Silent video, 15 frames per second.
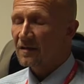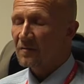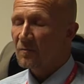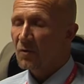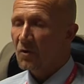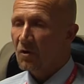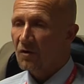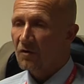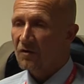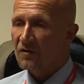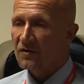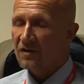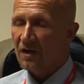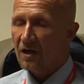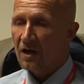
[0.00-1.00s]

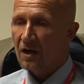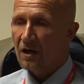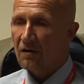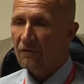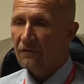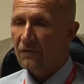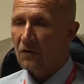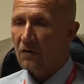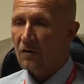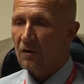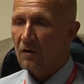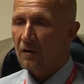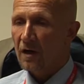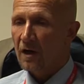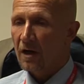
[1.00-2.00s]
important
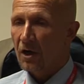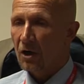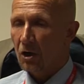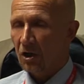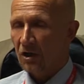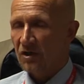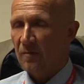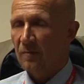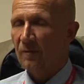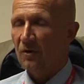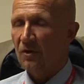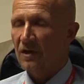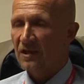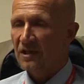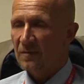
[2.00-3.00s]
for college
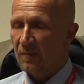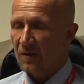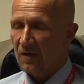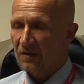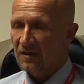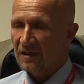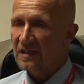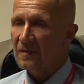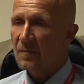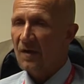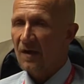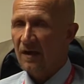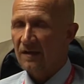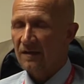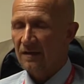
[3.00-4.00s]
employees to
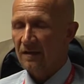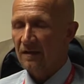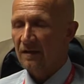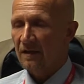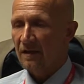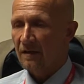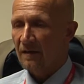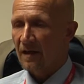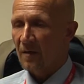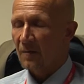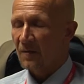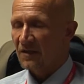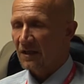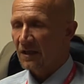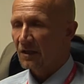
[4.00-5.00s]
participate in that
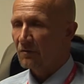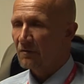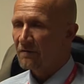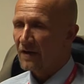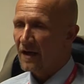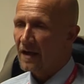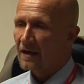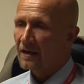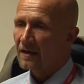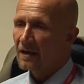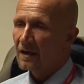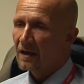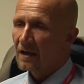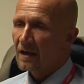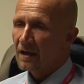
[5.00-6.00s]
particular event,
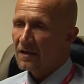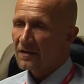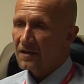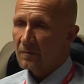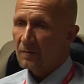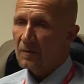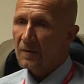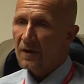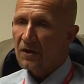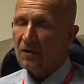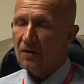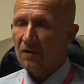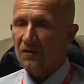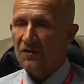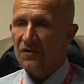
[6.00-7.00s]
simply
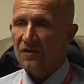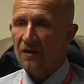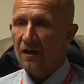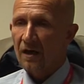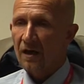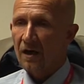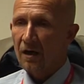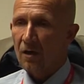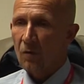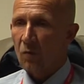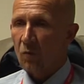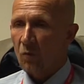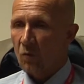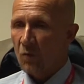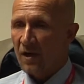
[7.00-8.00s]
because
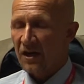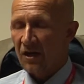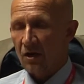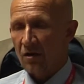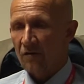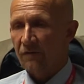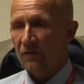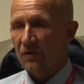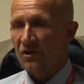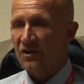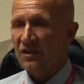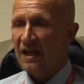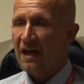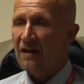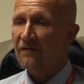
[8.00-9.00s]
we care for
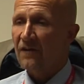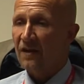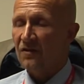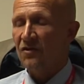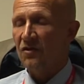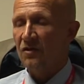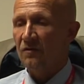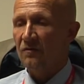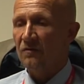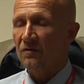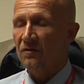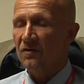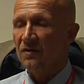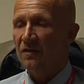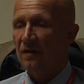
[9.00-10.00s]
staff and
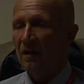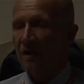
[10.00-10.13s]
students.